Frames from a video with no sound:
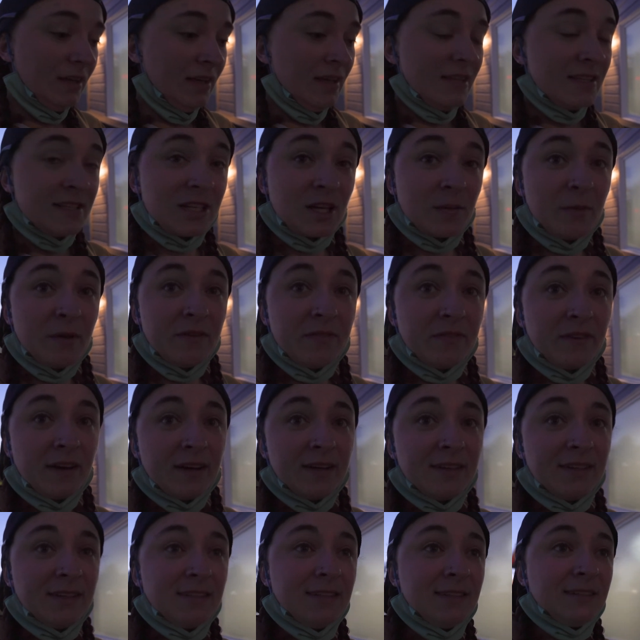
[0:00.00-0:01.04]
it's going to be
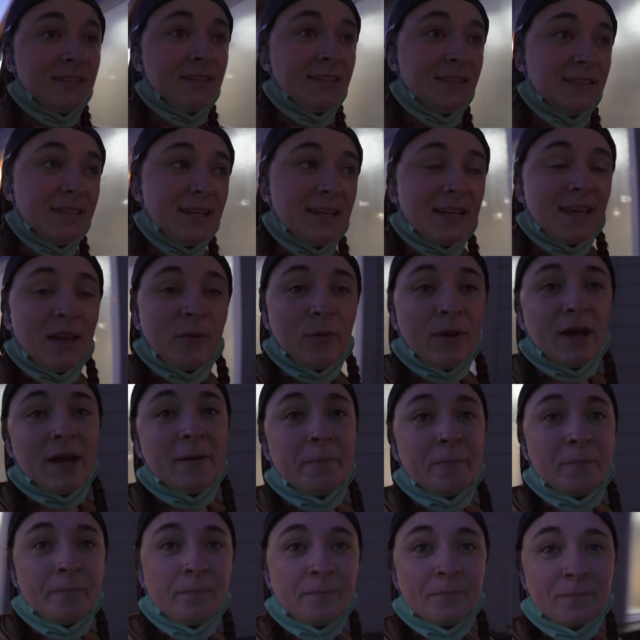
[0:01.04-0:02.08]
fun. Day to get wet.
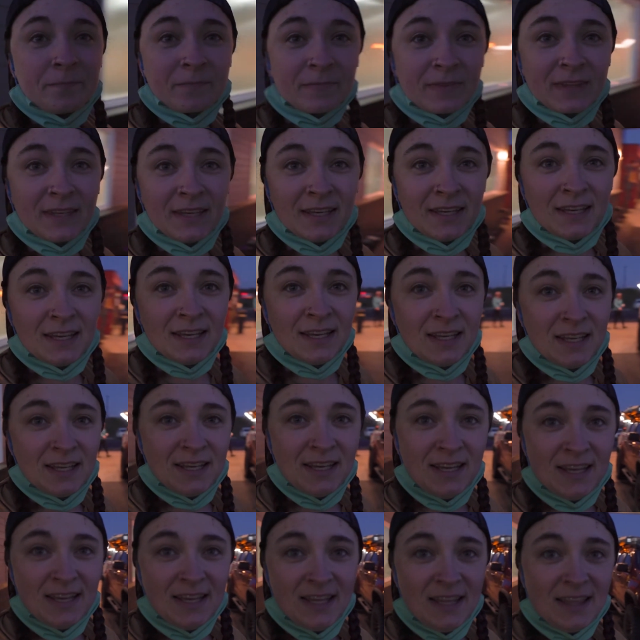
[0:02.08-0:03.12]

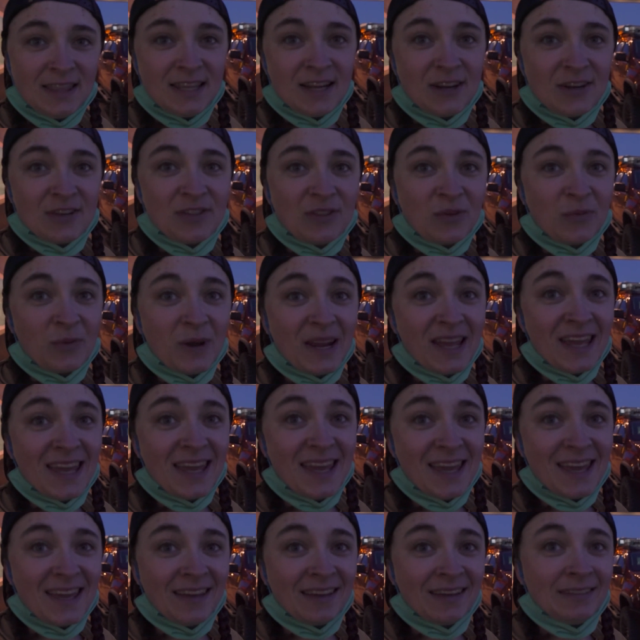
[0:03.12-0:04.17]
There's the
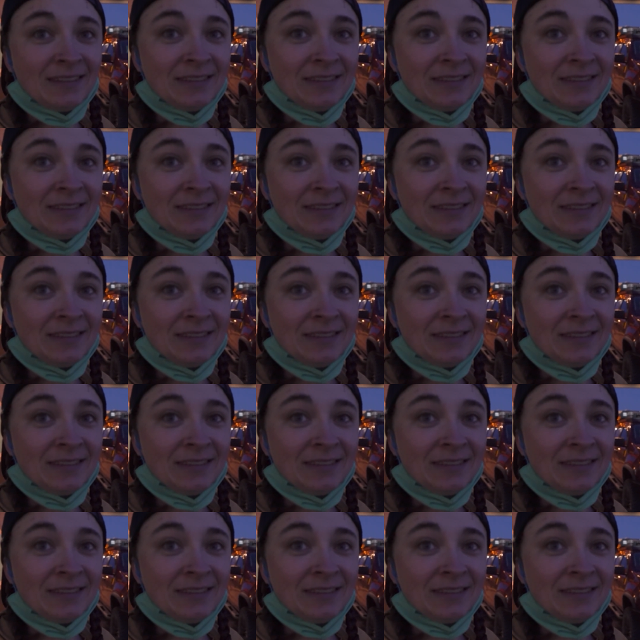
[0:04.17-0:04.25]
rig.